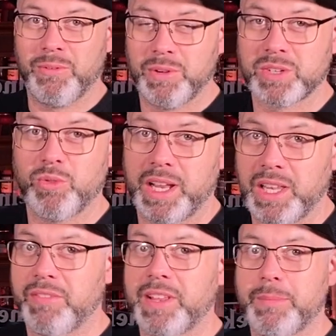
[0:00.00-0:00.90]
and what's quite
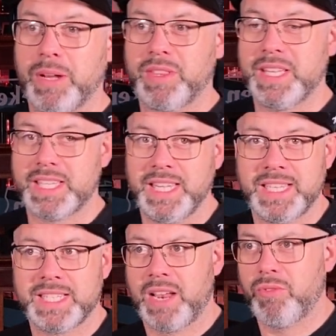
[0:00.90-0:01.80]
lovely about this,
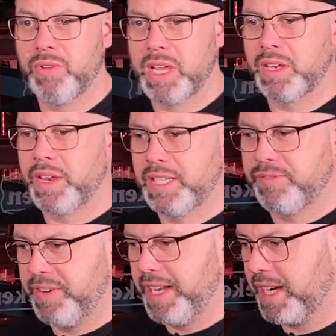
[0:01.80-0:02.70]
is that real nice
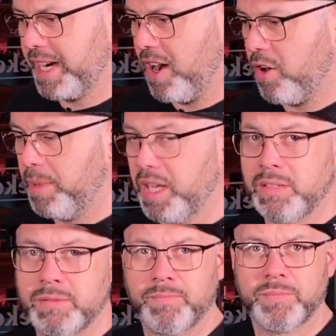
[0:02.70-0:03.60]
vanilla caramel
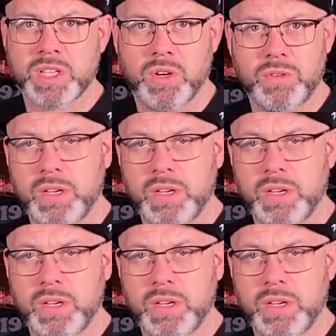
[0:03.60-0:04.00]
tone